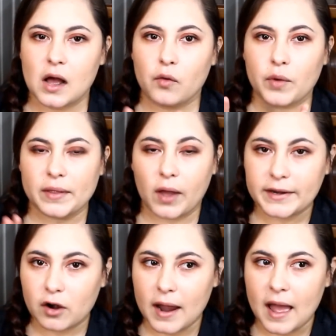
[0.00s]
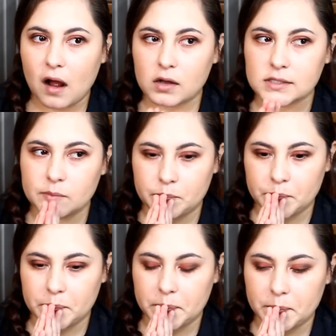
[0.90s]
we liked our house,
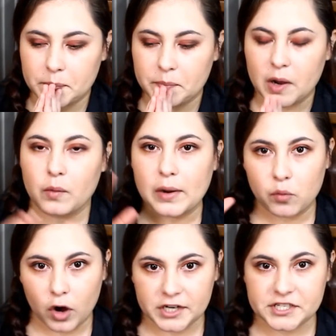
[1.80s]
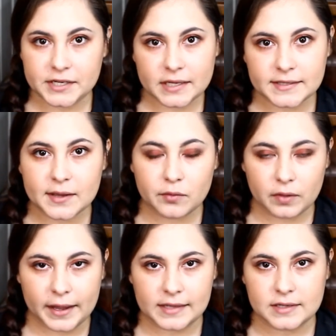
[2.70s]
but we rushed it.
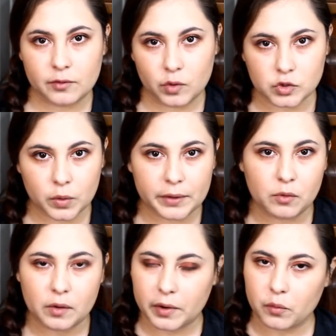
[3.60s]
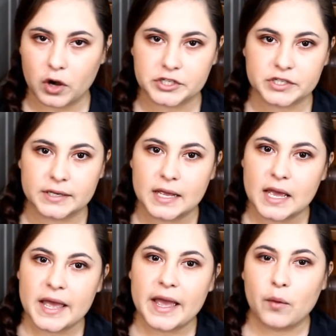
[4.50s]
Like I said, we were 21. We rushed it.
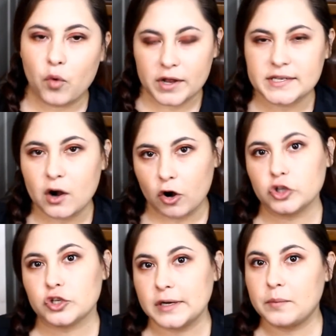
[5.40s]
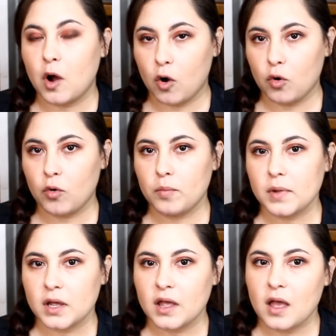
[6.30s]
It wasn't our dream home,
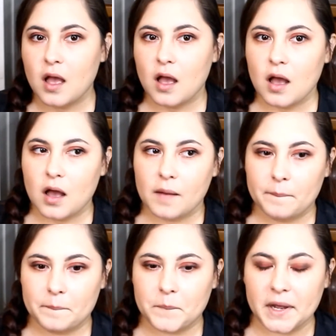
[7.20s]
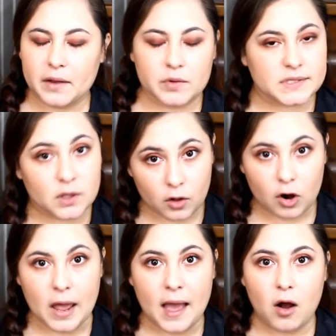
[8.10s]
but it was still
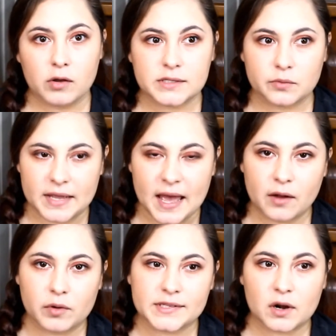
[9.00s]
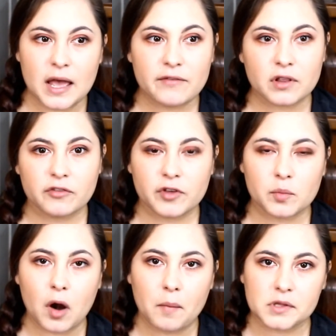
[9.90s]
our house. We started having a few
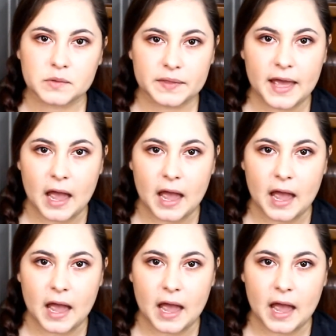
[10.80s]
problems with the